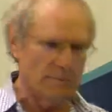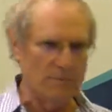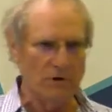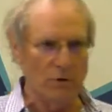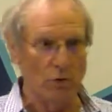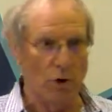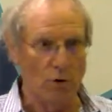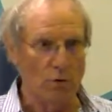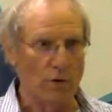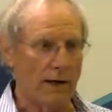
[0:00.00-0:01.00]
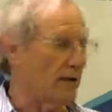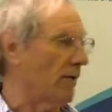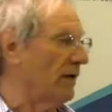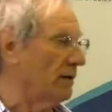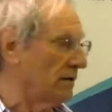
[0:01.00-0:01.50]
you know who,
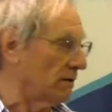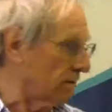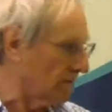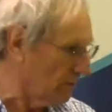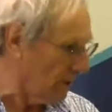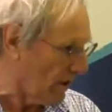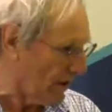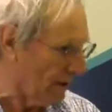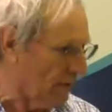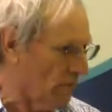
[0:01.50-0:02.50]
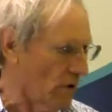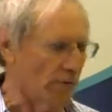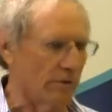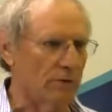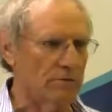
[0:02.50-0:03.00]
anyway, is again one of
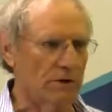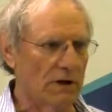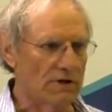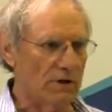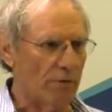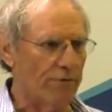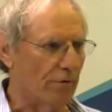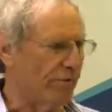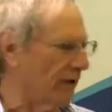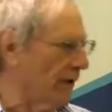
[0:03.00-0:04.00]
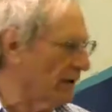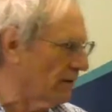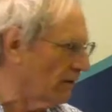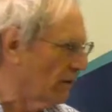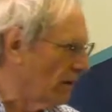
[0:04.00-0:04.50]
those self-fulfilling
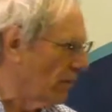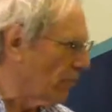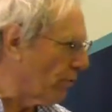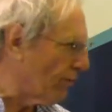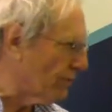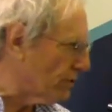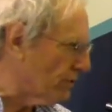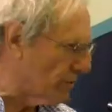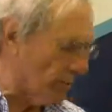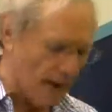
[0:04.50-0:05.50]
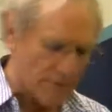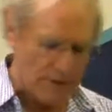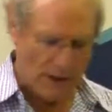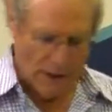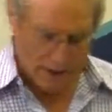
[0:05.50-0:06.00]
prophecies, perhaps.
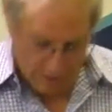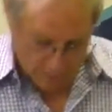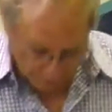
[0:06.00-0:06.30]
Anyway,